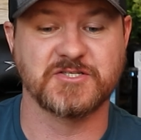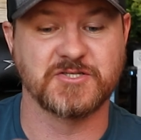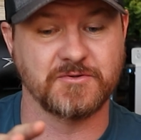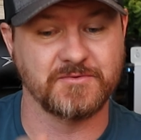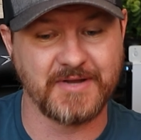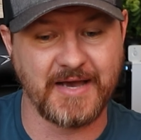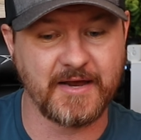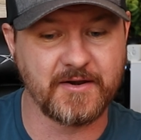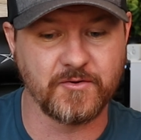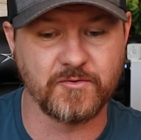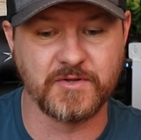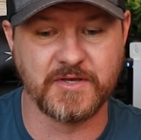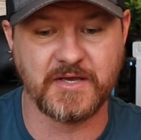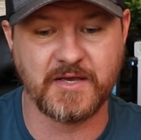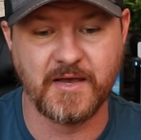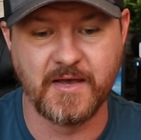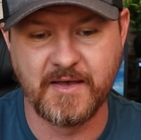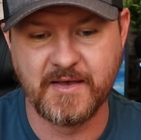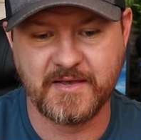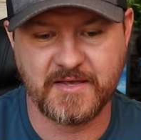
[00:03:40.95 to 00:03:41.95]
So not
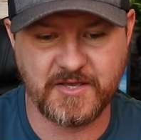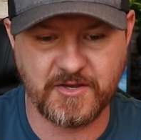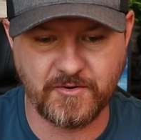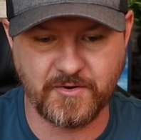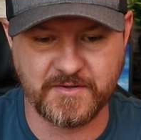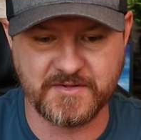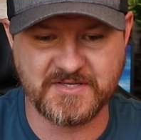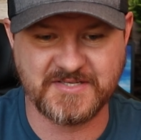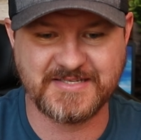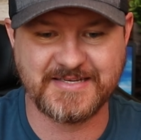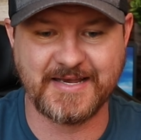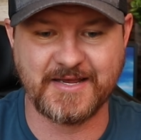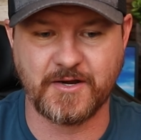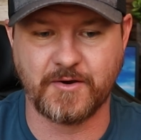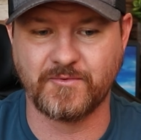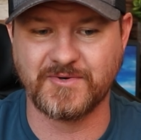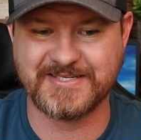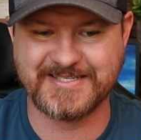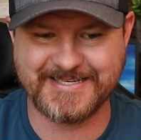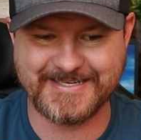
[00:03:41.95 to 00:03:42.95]
only here on the site
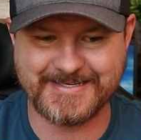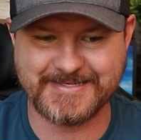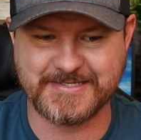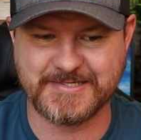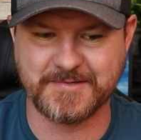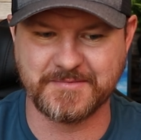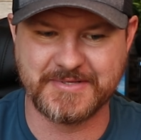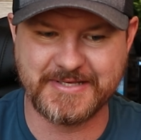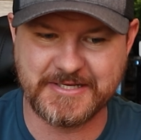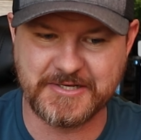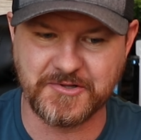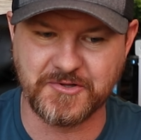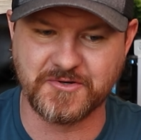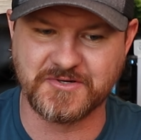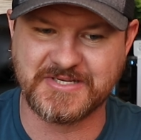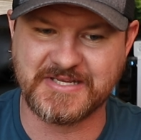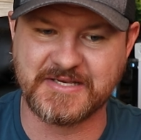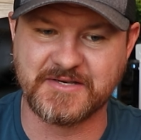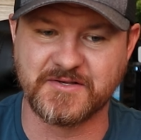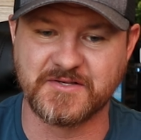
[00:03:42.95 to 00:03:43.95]
are we seeing some killer
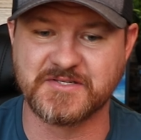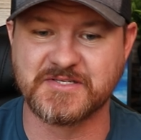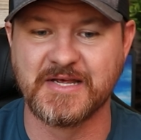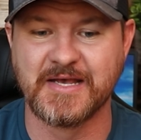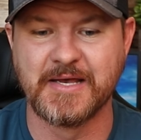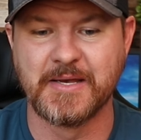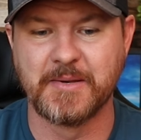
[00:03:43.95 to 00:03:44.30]
deals,